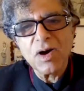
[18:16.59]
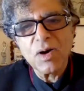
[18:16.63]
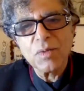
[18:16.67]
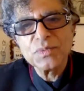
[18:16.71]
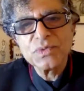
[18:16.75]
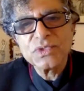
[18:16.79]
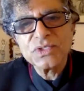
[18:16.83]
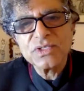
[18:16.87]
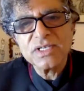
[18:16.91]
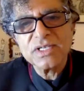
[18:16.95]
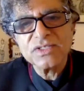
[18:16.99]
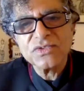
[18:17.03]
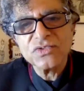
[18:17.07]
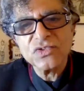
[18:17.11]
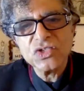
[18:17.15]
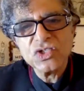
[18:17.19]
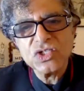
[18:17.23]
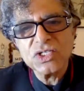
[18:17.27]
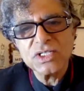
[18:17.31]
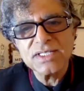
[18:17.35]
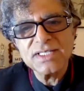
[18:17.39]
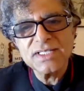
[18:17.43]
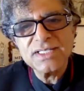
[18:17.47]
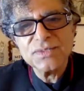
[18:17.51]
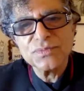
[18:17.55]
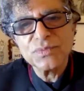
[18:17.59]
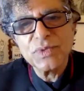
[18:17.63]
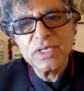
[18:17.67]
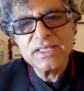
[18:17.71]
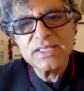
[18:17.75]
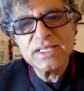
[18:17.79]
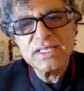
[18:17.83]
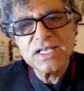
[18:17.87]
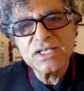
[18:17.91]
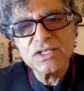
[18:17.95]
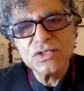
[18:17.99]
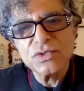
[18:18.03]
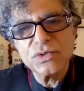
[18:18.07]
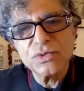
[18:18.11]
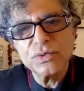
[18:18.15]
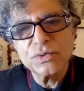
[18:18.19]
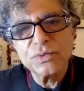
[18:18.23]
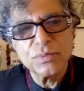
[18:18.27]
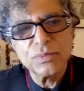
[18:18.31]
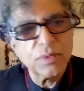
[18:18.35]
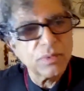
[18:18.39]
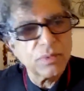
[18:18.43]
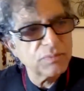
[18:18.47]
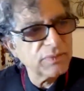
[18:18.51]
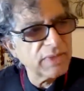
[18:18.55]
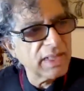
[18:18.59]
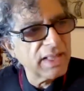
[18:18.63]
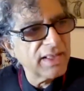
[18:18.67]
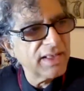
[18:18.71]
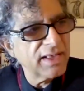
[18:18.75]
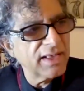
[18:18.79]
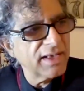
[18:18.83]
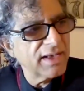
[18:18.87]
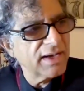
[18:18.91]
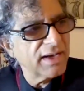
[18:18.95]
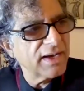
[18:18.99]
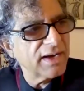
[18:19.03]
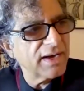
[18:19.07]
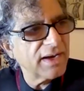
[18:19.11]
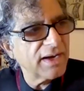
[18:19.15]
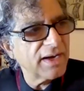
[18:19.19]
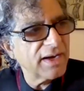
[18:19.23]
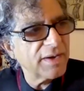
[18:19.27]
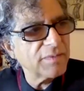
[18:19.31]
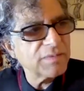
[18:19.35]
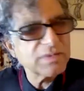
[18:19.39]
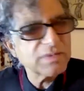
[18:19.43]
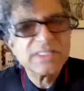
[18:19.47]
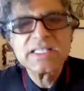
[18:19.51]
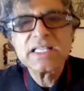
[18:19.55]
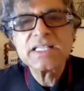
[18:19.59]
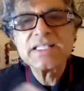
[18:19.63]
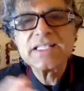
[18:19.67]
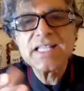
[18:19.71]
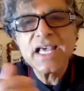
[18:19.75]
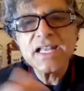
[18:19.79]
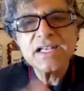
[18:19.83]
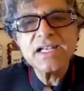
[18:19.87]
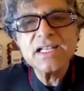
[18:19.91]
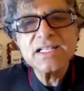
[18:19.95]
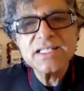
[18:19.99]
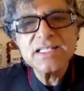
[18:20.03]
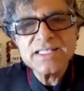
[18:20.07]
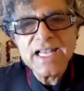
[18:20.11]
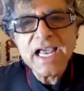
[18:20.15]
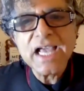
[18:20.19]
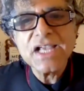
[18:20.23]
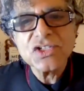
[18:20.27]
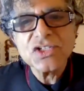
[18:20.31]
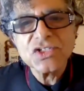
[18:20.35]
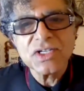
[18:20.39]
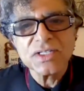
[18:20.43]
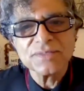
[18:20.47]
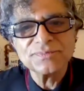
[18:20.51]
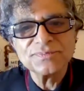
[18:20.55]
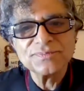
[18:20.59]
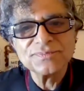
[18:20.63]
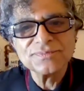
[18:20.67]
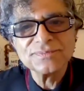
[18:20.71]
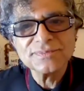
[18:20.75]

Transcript: obstetricians, when they do um, cesarean section.